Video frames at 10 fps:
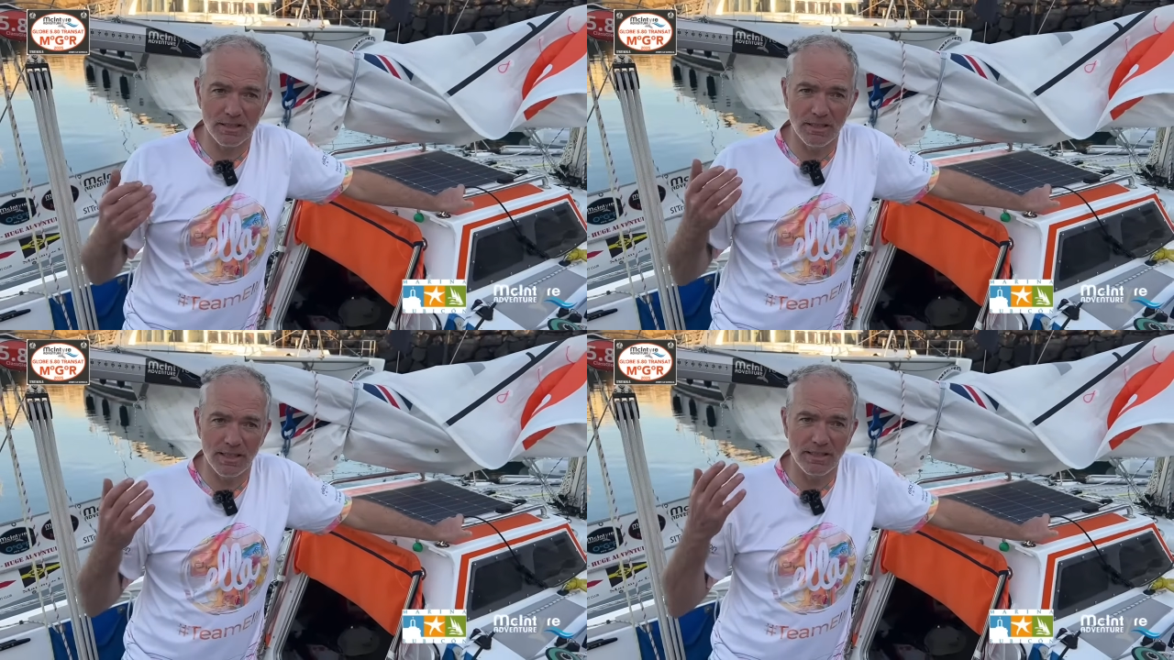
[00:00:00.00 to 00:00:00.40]

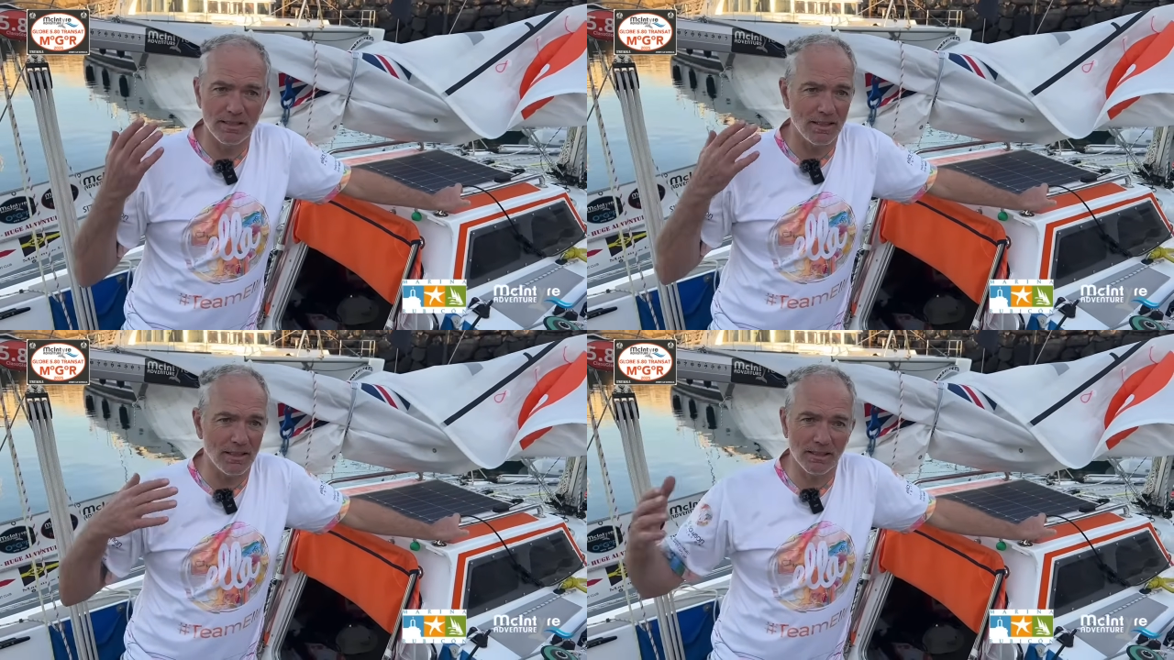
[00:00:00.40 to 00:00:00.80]
and
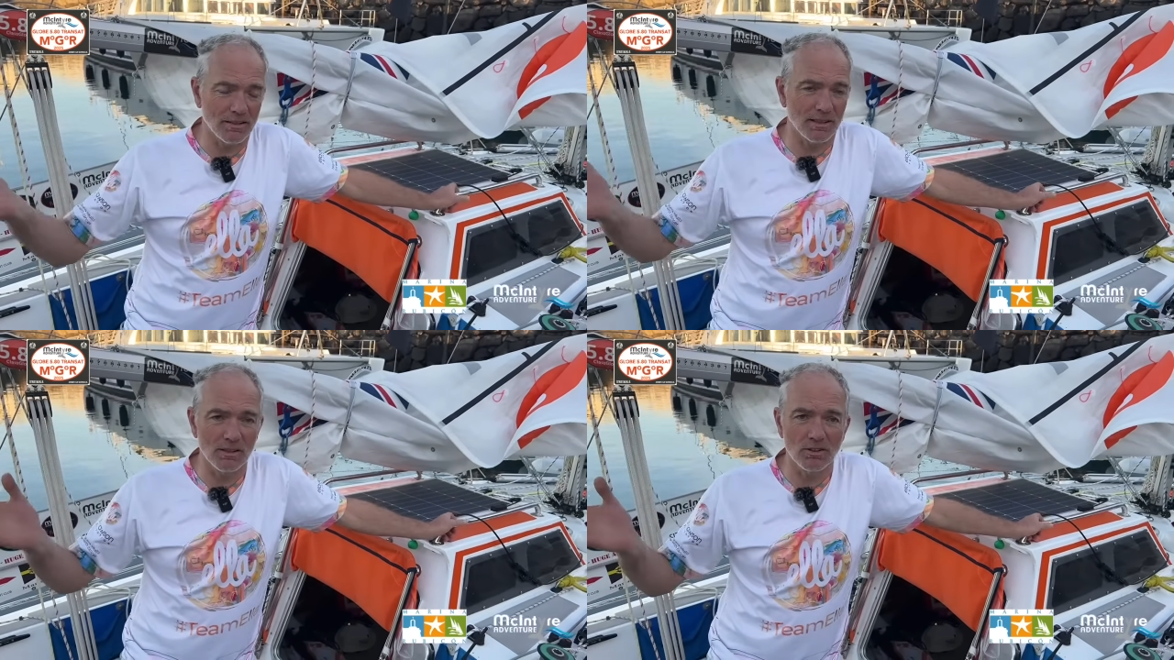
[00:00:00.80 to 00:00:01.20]
then
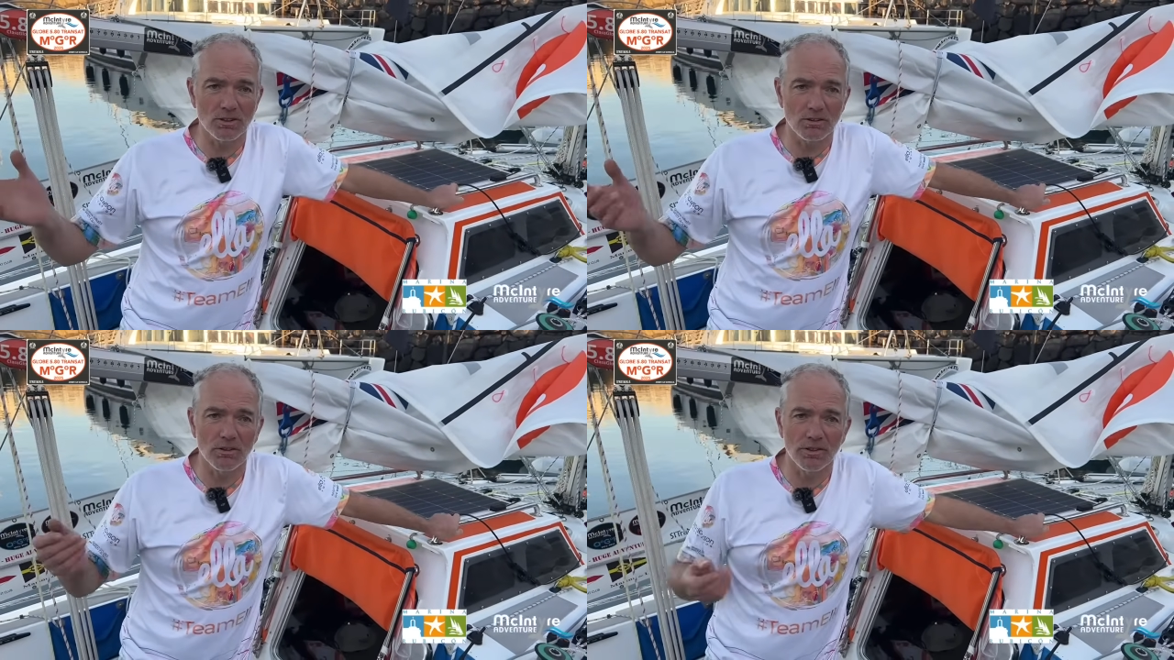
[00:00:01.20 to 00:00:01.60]
I
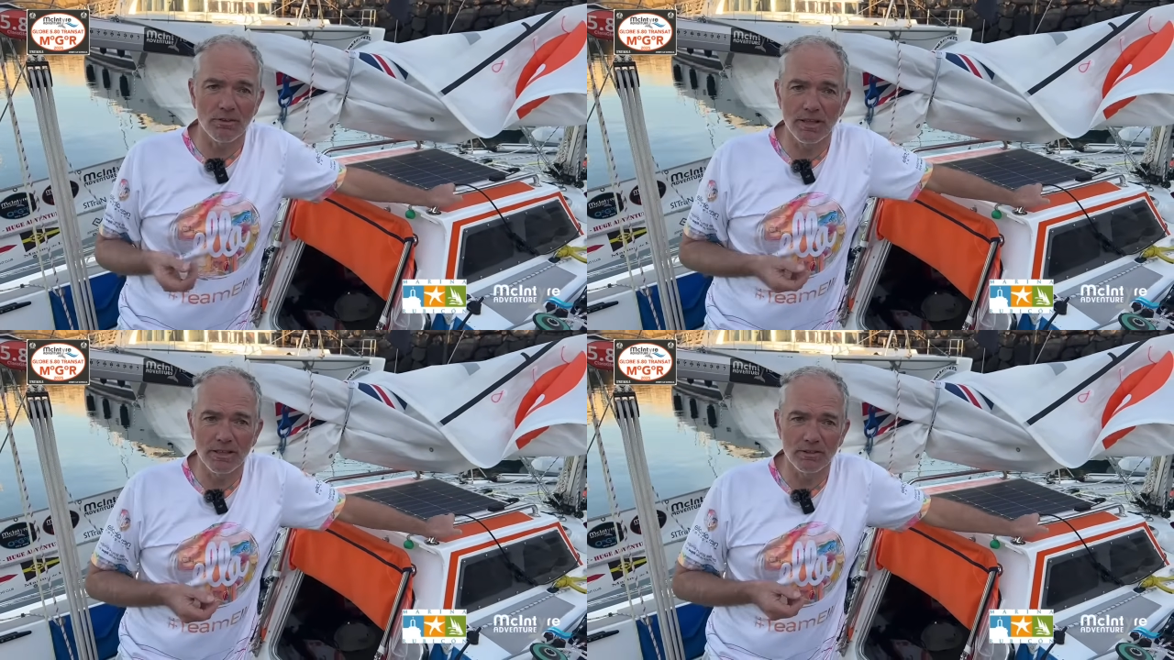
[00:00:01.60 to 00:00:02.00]
lost her on the
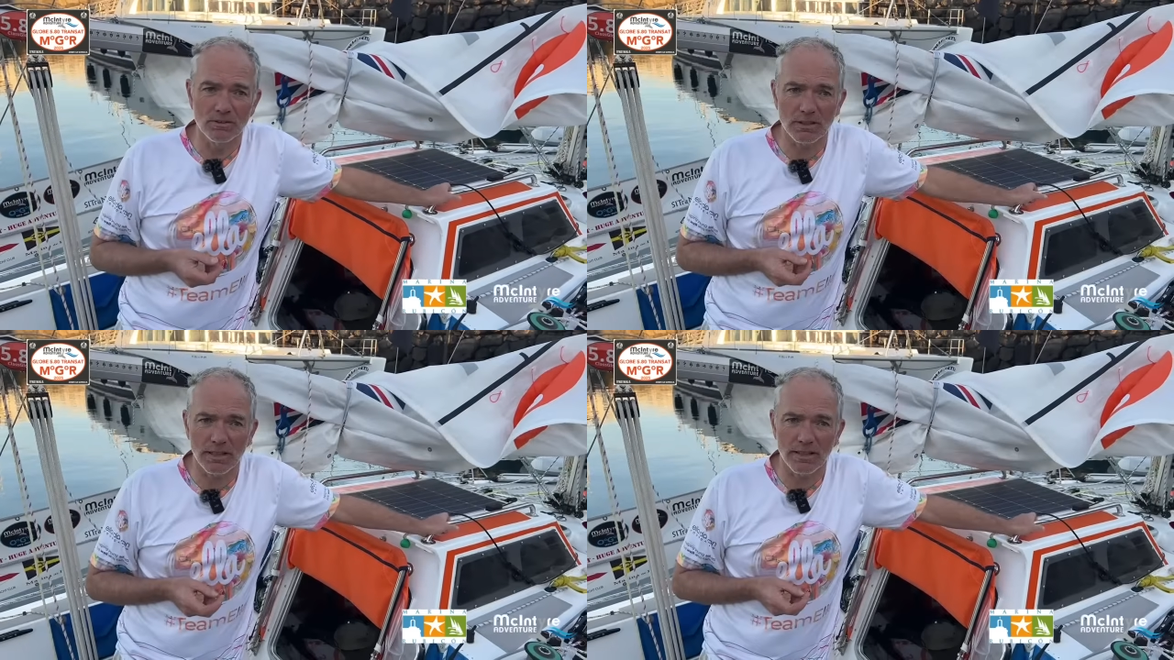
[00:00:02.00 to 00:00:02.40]
radio
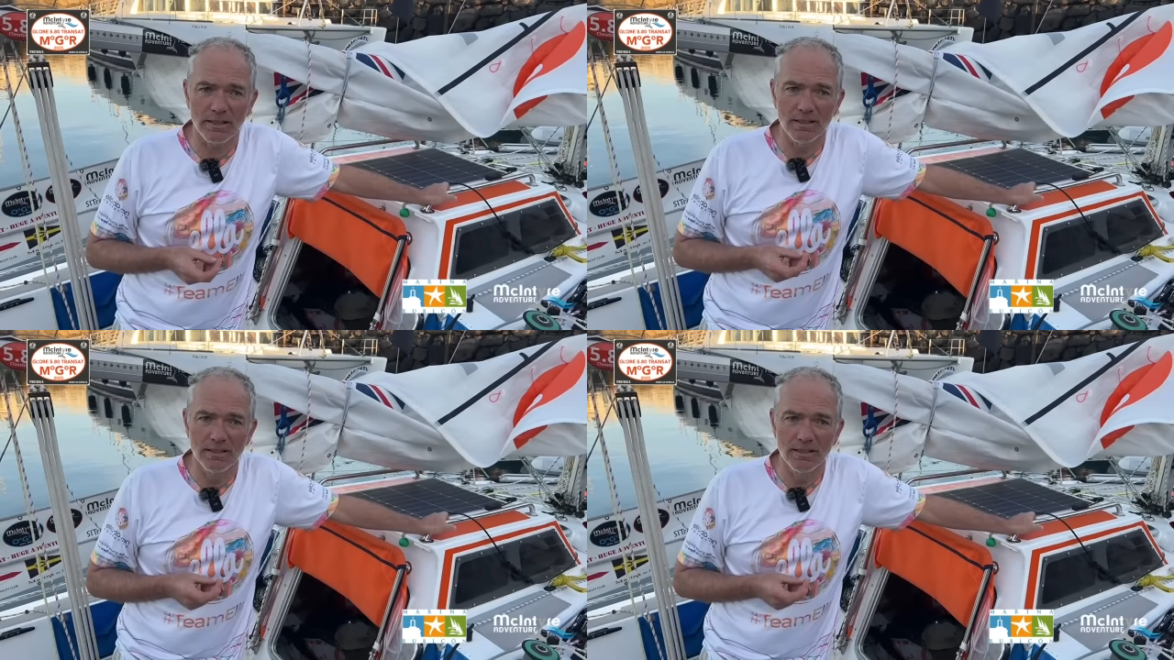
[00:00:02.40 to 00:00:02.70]
altogether.